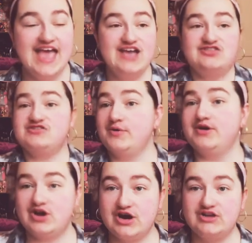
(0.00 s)
is so
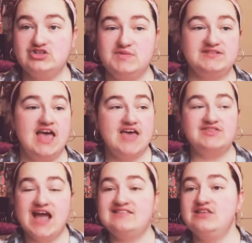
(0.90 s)
encouraging because
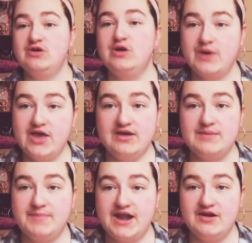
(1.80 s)
that's the only way you can
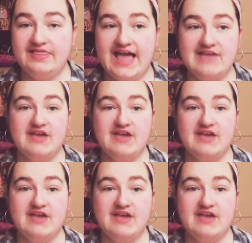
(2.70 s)
get better in life.